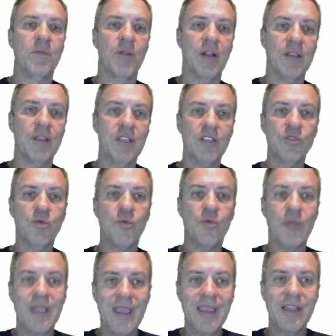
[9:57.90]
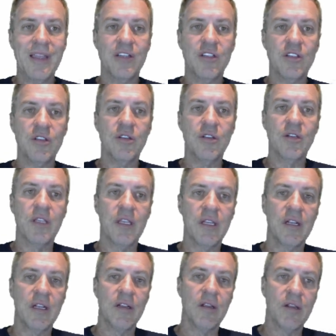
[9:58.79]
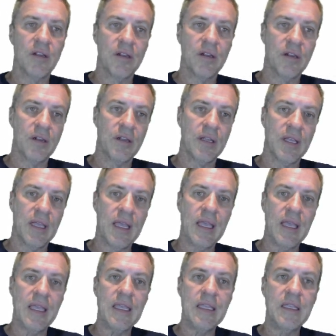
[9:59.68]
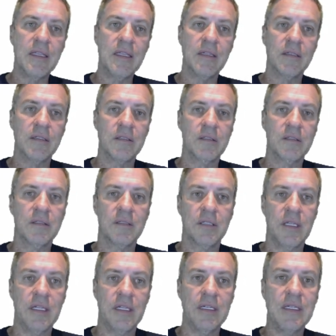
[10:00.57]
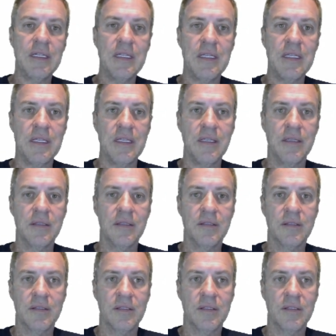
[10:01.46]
But on this one, we can't just look at A and D